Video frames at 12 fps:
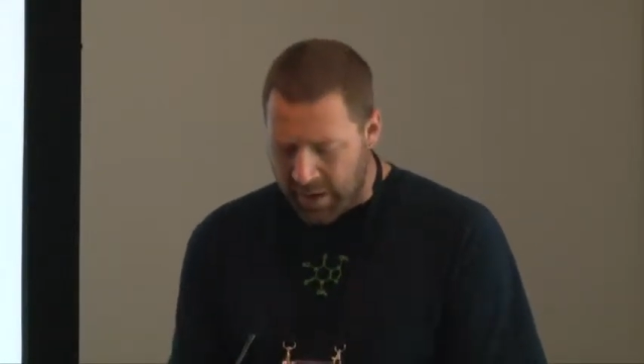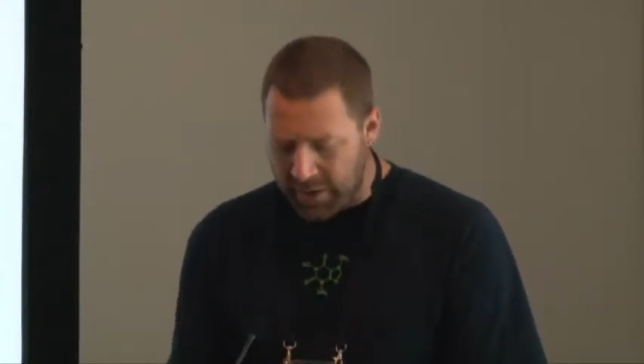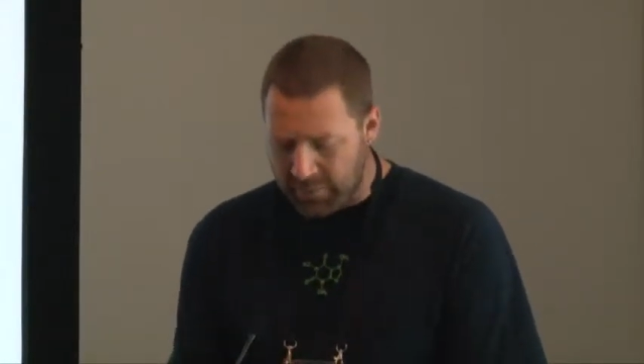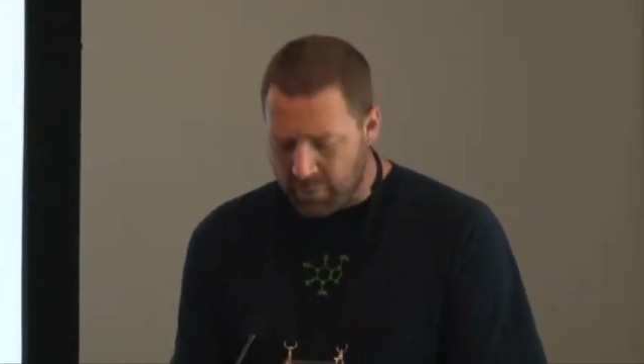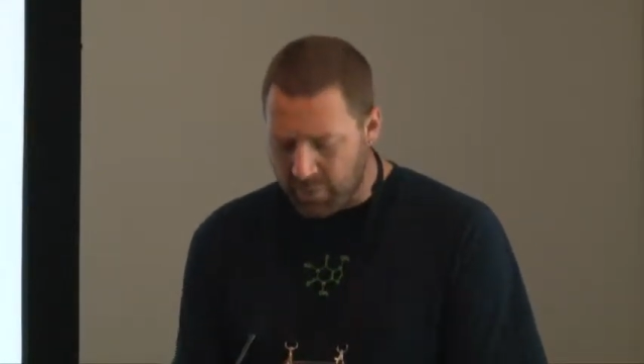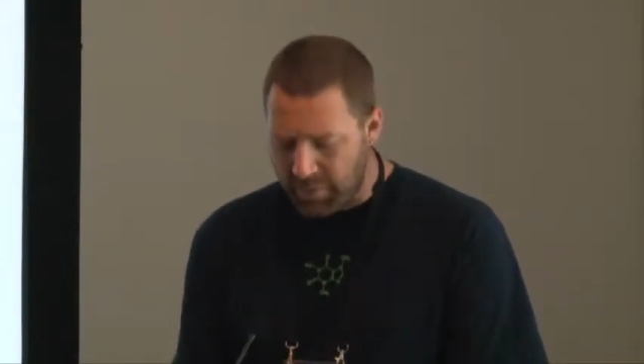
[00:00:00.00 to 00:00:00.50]

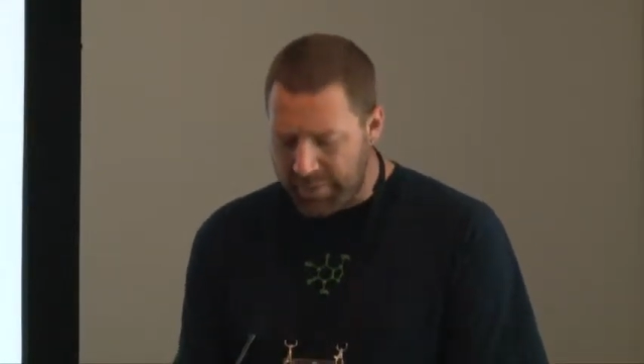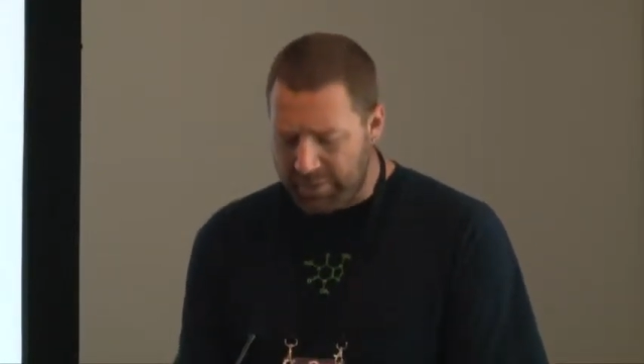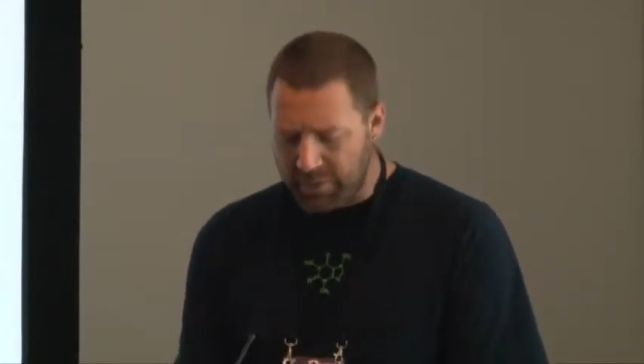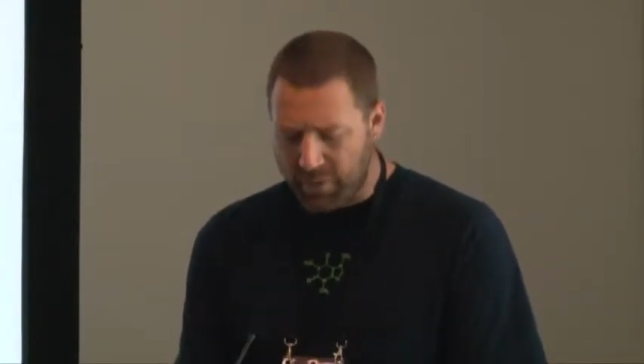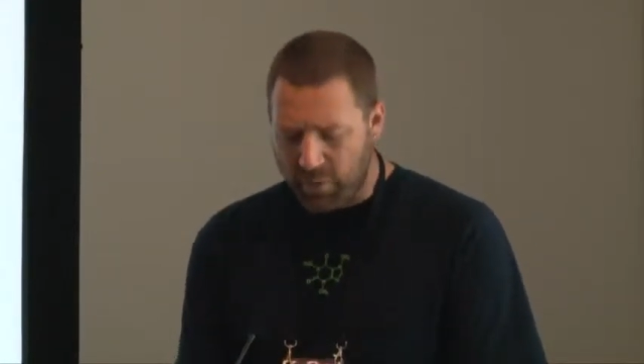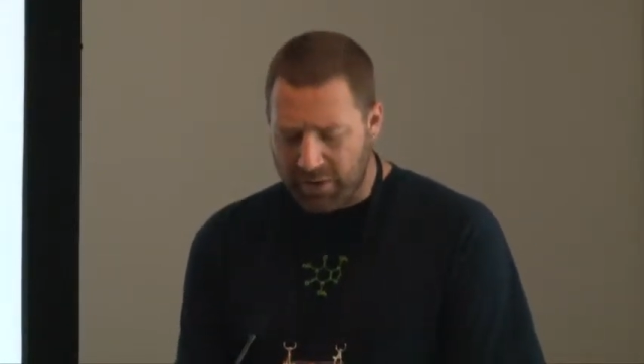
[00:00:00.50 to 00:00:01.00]
And
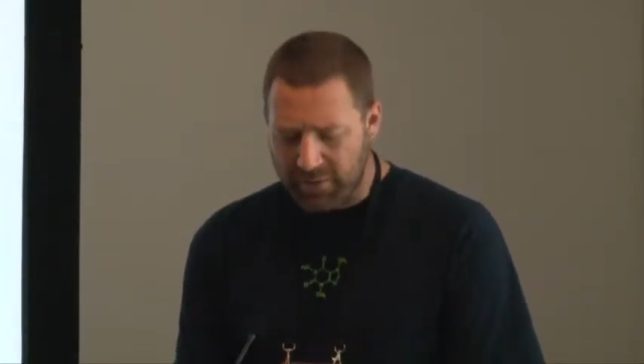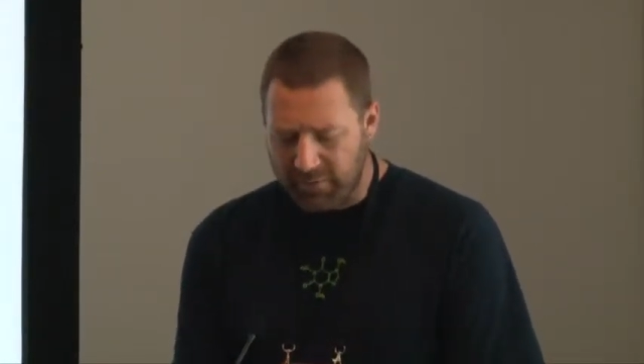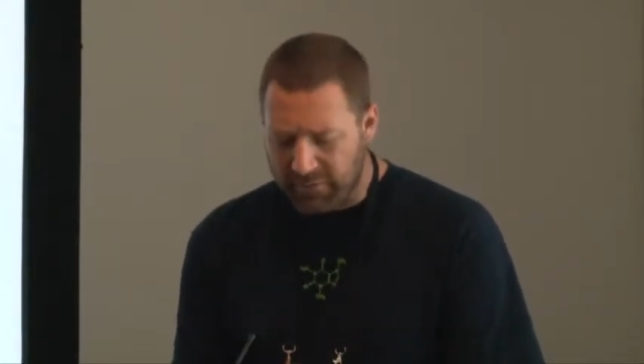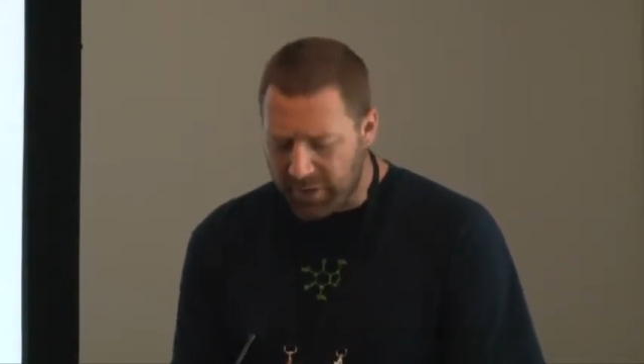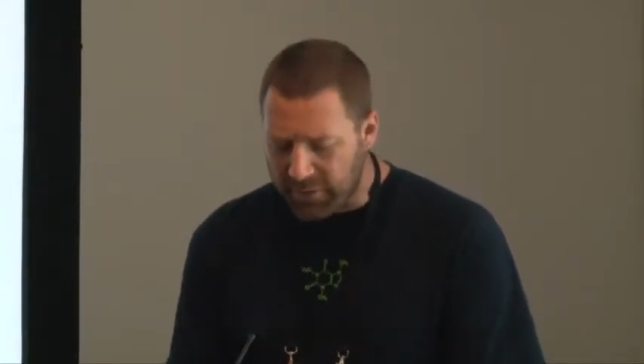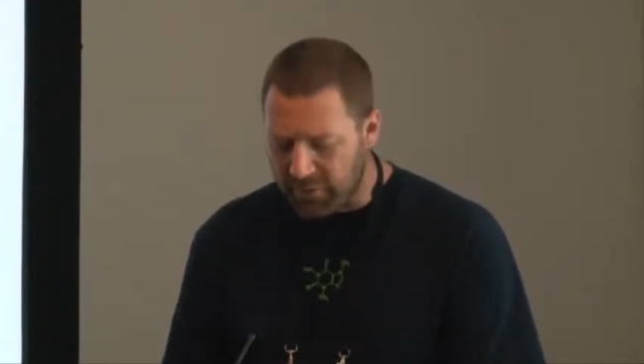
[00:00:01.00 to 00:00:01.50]
remember the one
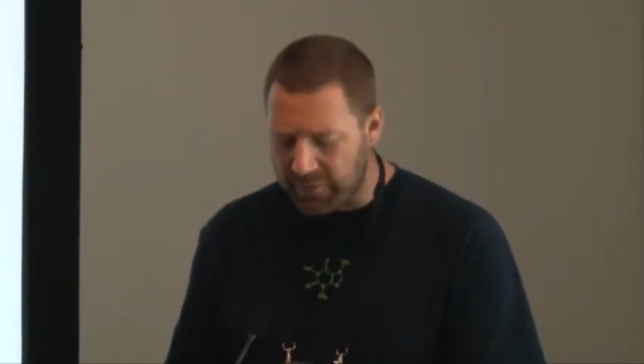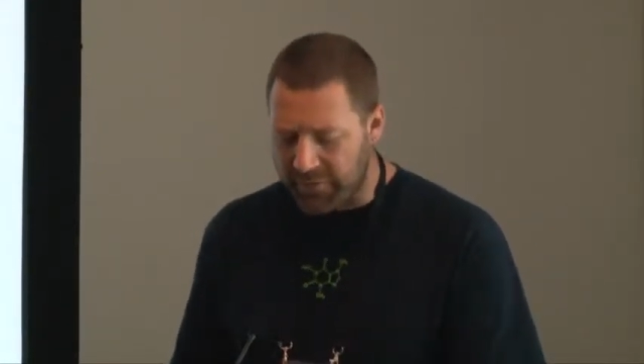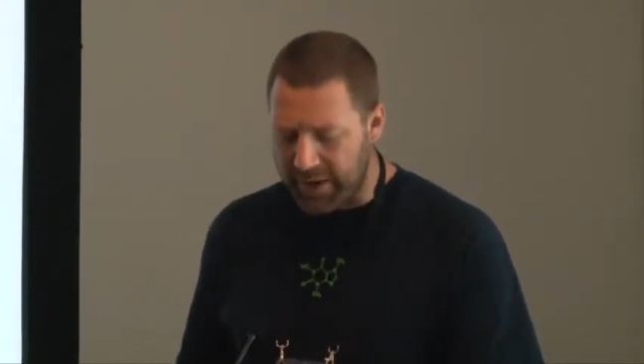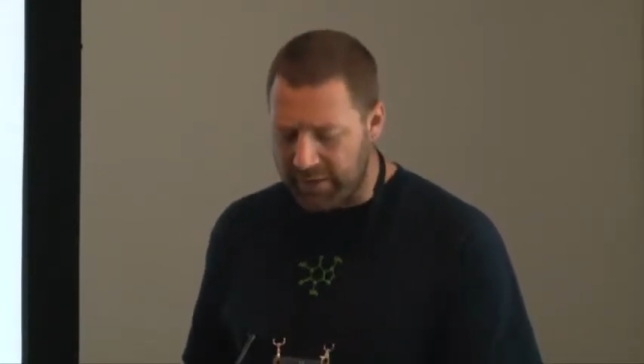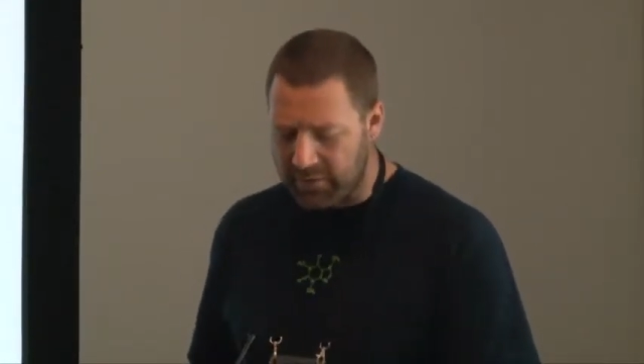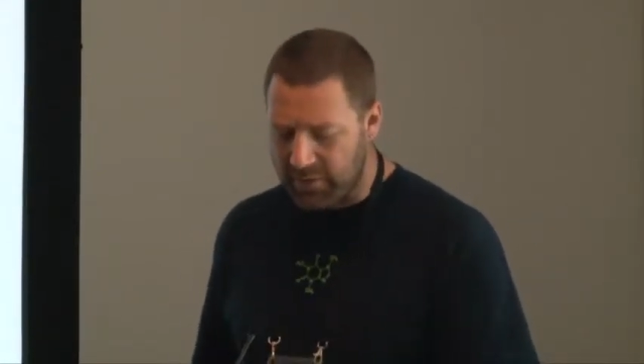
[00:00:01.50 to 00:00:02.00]
vital
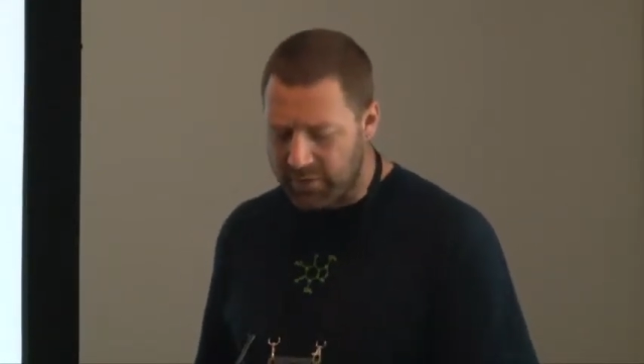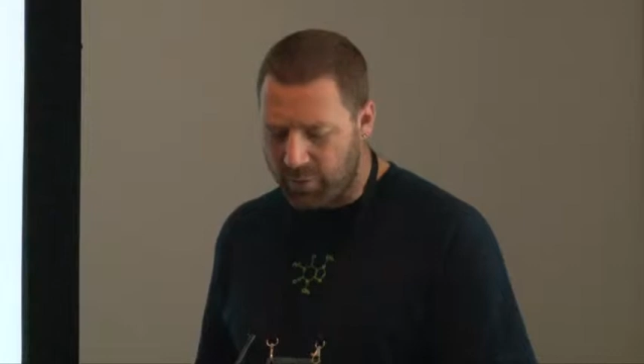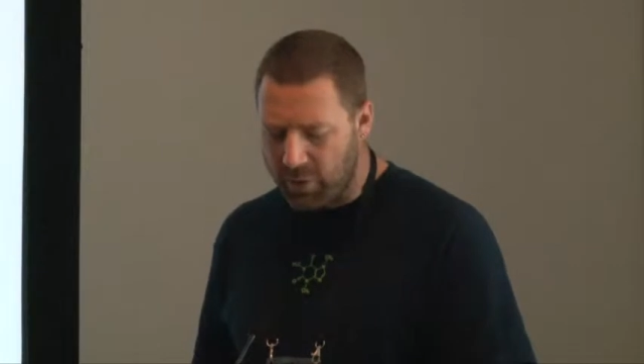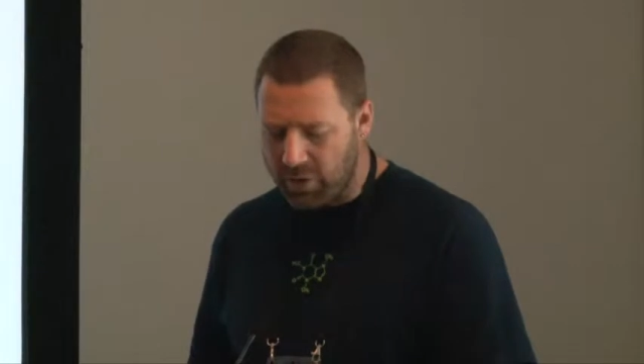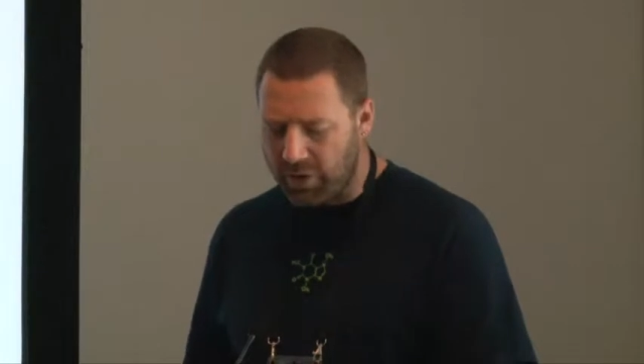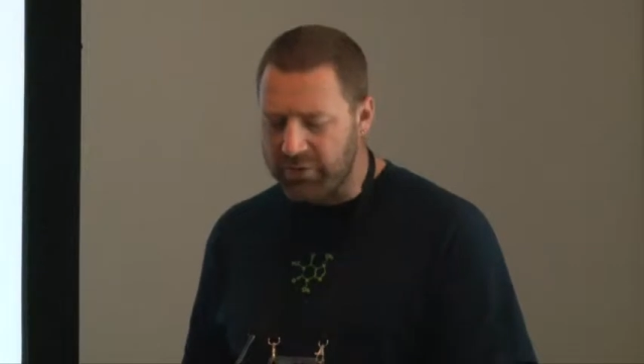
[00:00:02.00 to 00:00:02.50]
fact the
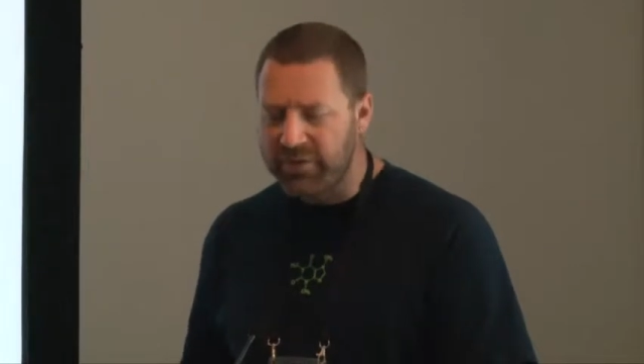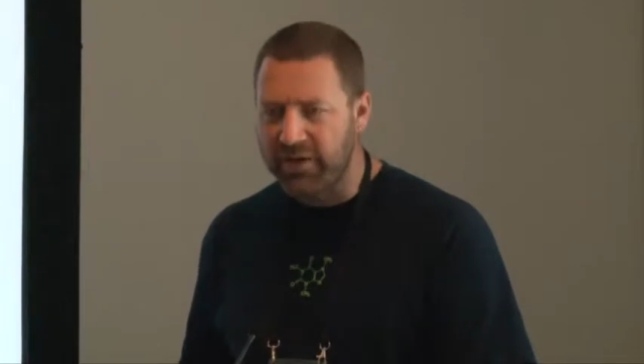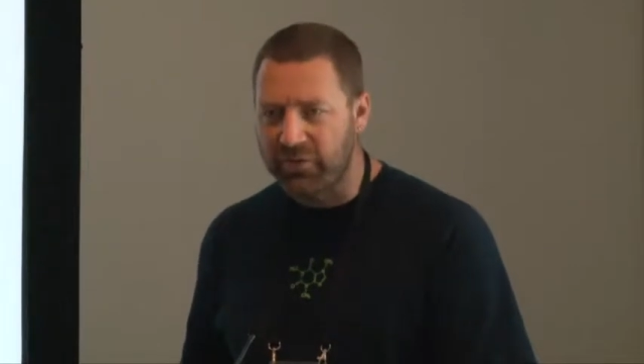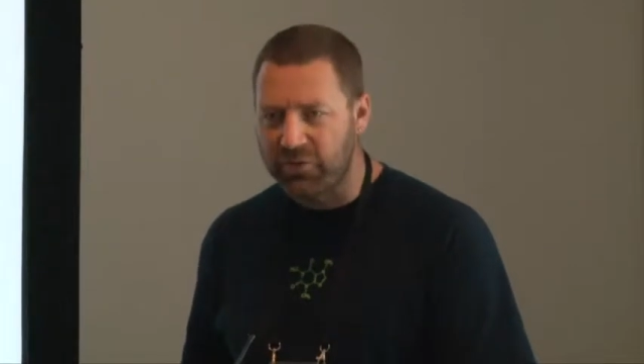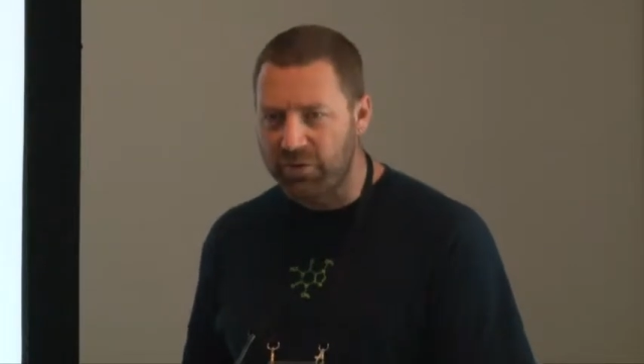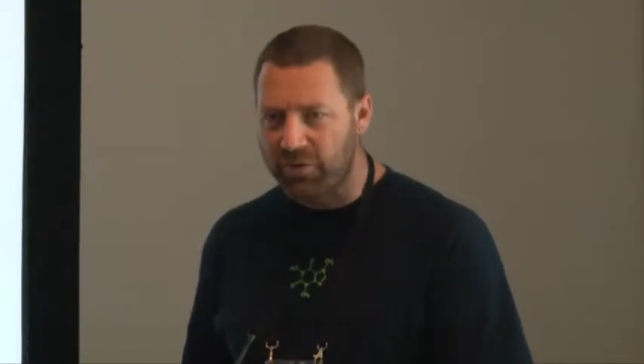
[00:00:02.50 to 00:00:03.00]
more
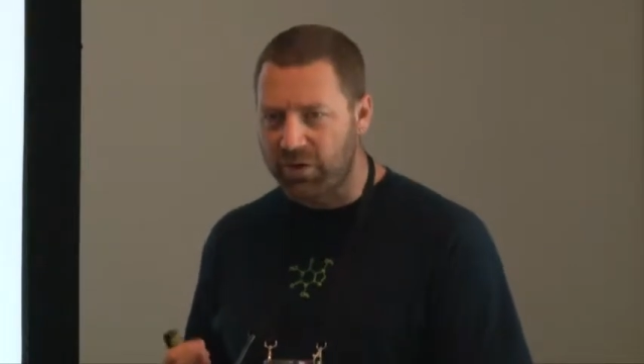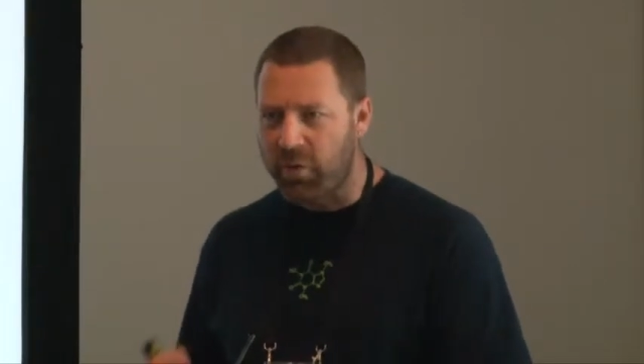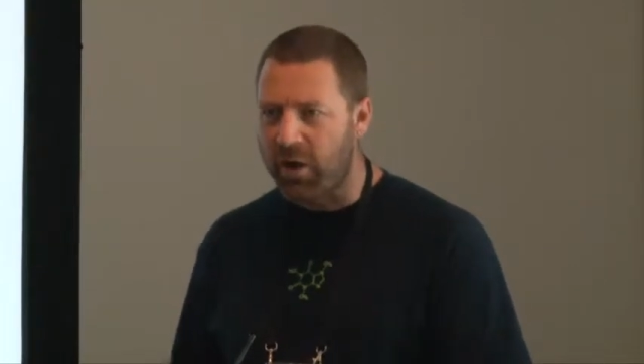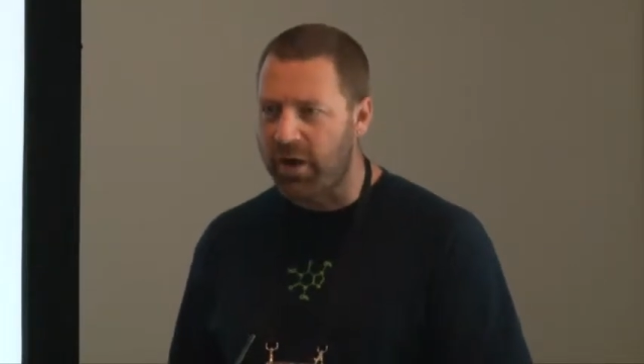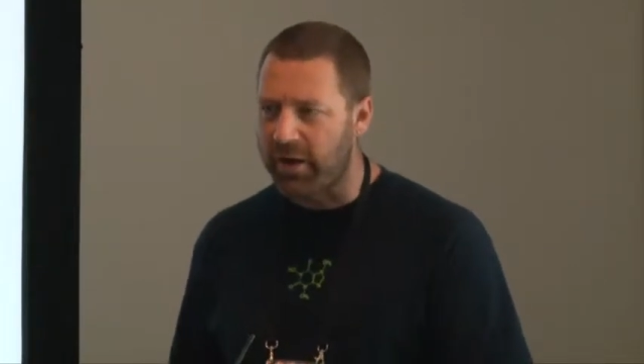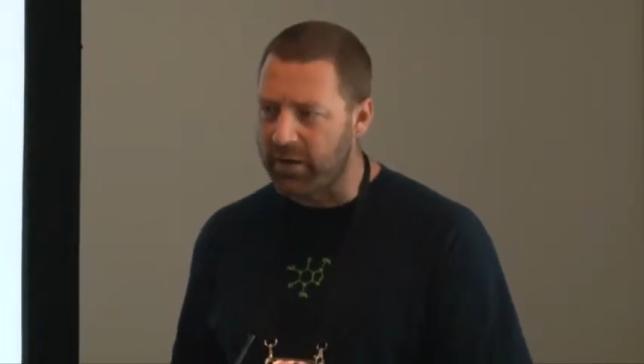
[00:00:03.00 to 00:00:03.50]
context you
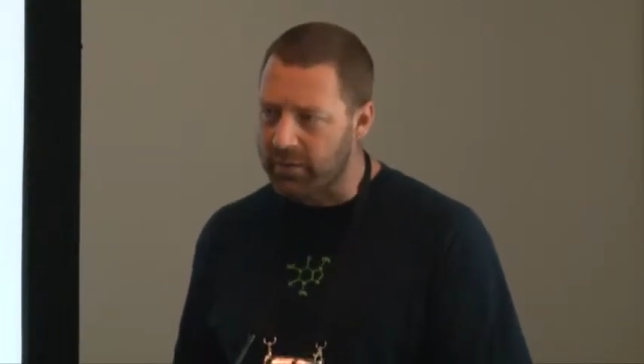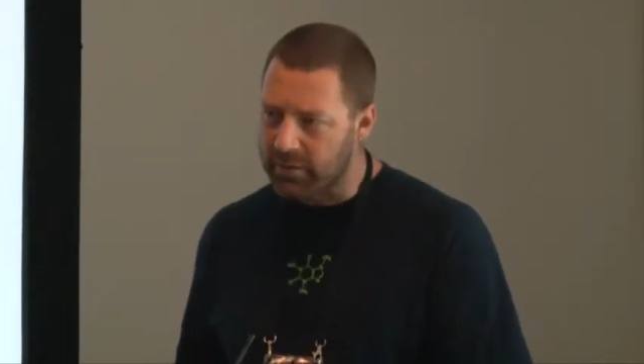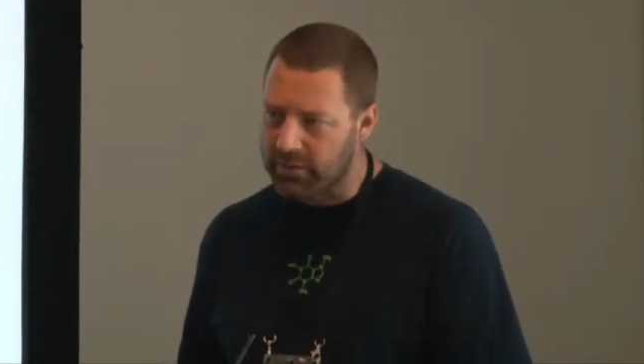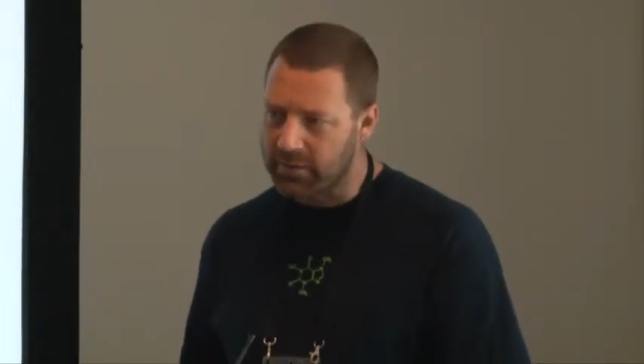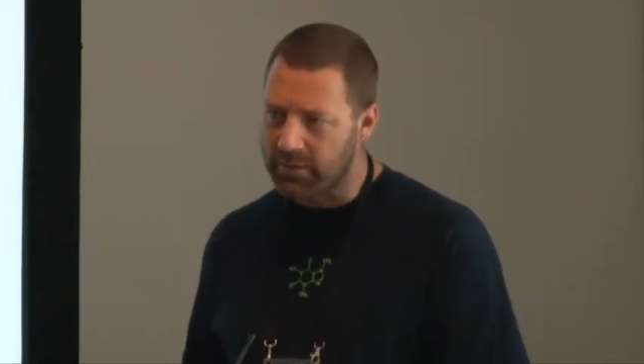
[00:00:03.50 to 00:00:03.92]
require